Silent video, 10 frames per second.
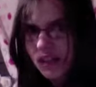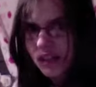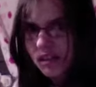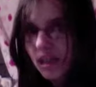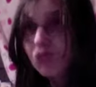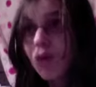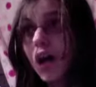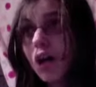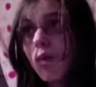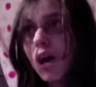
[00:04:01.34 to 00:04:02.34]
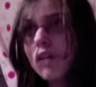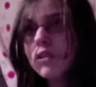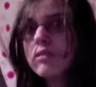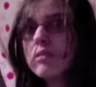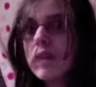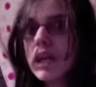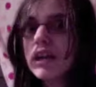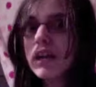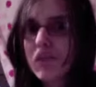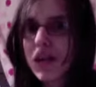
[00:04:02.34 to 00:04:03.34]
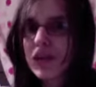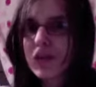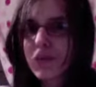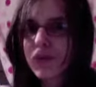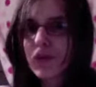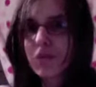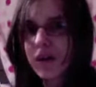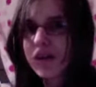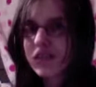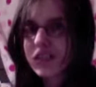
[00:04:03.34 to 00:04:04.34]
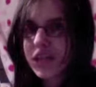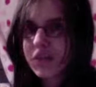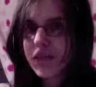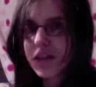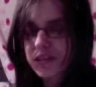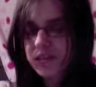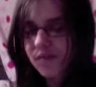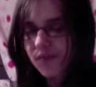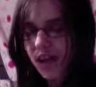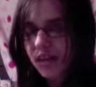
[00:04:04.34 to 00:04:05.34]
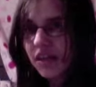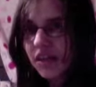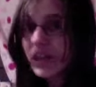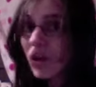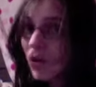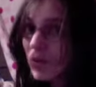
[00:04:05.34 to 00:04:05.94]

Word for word: That's why I want them to make a My Little Pony box set because of the fact the oh,